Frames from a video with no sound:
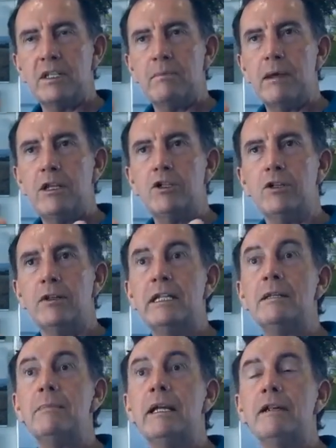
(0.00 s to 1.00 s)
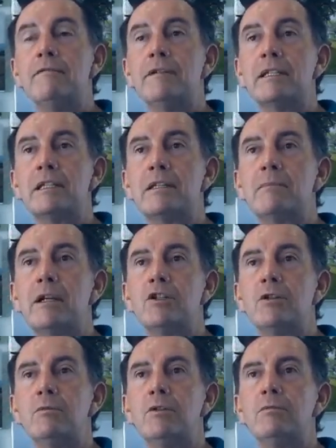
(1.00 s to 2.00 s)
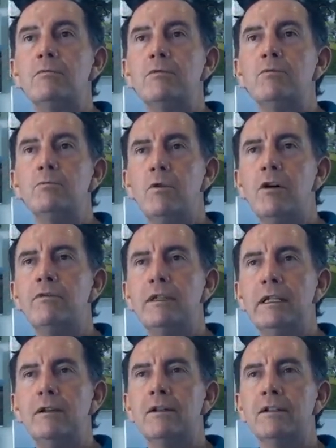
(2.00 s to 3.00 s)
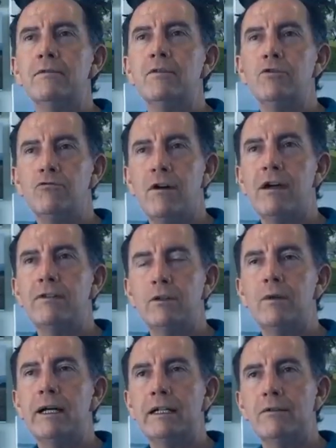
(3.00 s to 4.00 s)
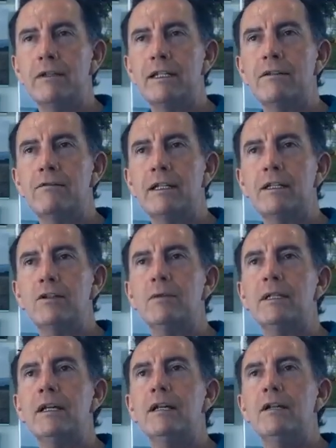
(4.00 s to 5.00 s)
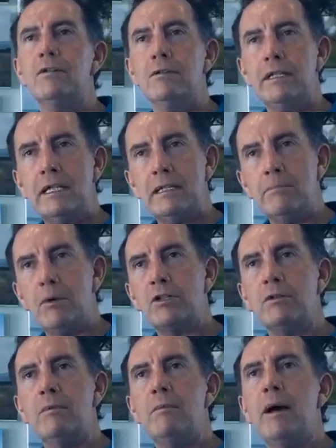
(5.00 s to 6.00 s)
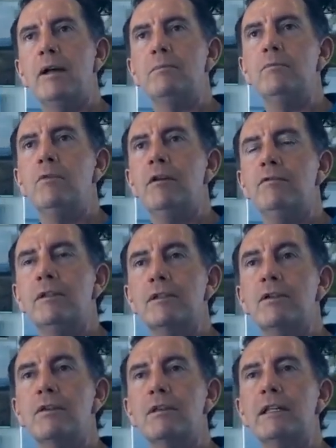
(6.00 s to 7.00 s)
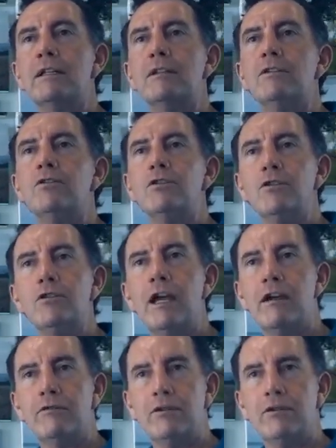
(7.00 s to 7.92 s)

suspension, on the independent front suspension, would more often than not, if you're driving quite aggressively, you tend to bottom them out more often. So then you could